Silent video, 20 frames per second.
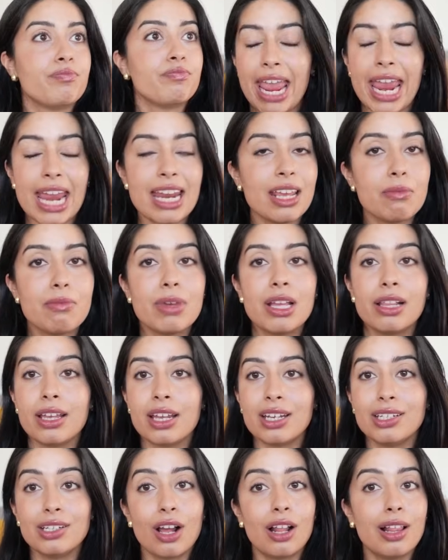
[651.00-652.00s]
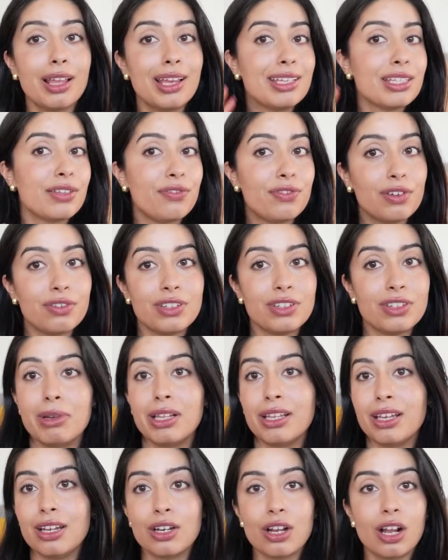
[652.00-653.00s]
$80 million, $50
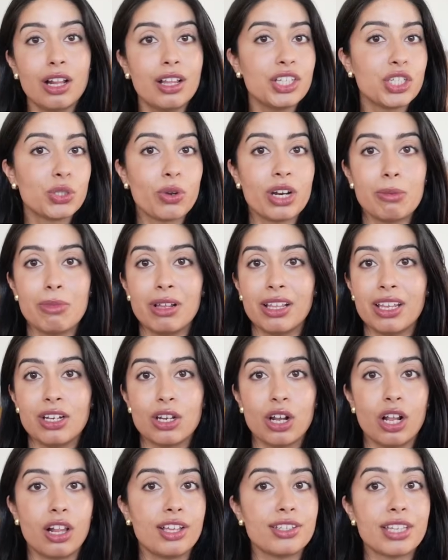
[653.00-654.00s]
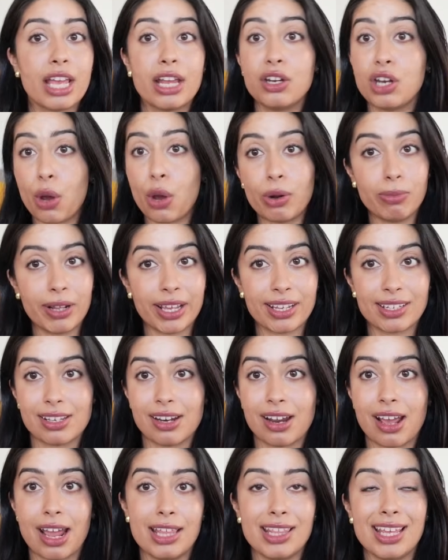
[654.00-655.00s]
million, $20 million, and no one blinks
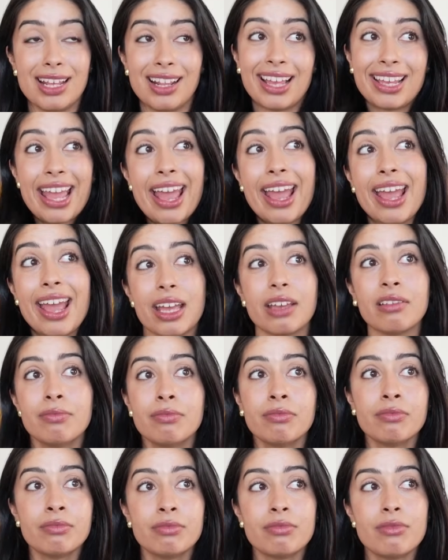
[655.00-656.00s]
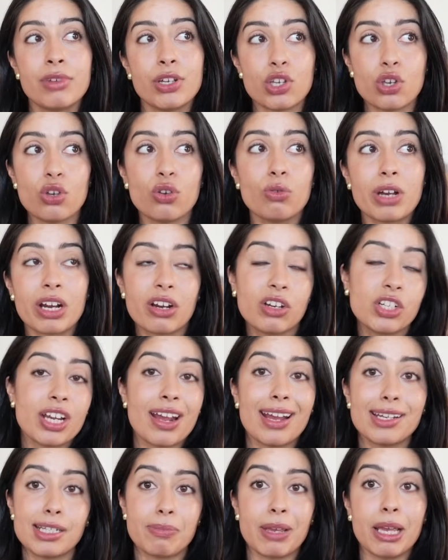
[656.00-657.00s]
an eye. They're like, hey, you are in
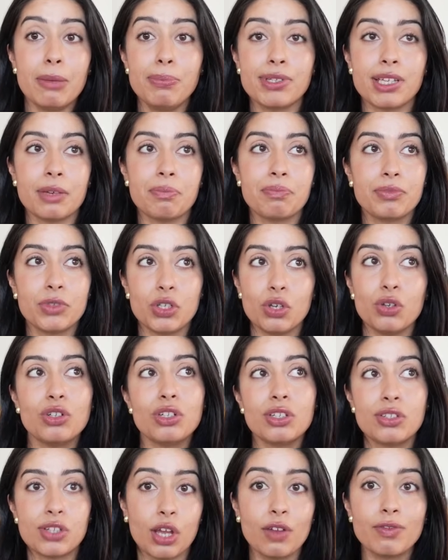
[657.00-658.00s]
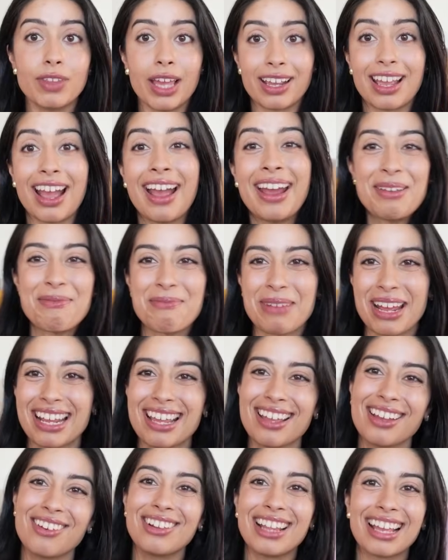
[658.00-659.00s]
charge of Pepsi. You deserve that kind of
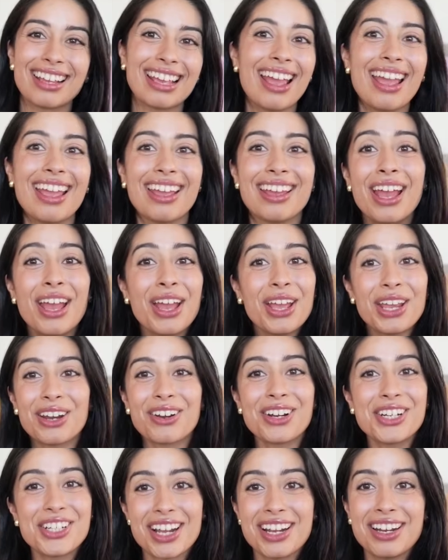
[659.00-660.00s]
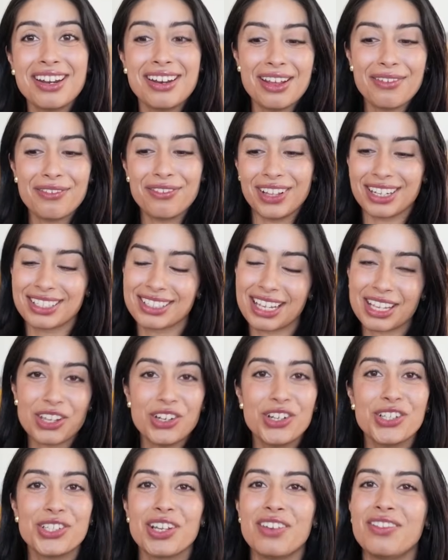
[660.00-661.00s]
money. Or like, hey, you're in charge of Netflix. Like, you
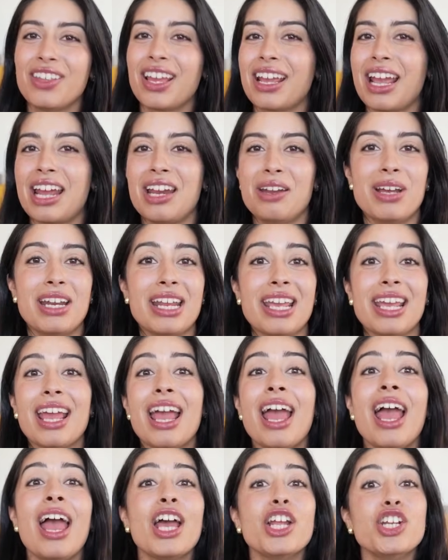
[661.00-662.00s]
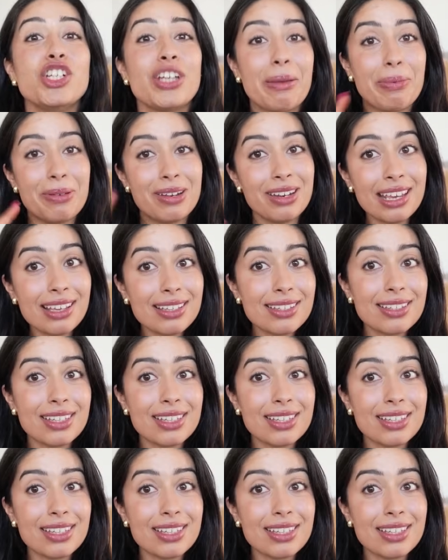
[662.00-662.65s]
deserve that kind of money. Japanese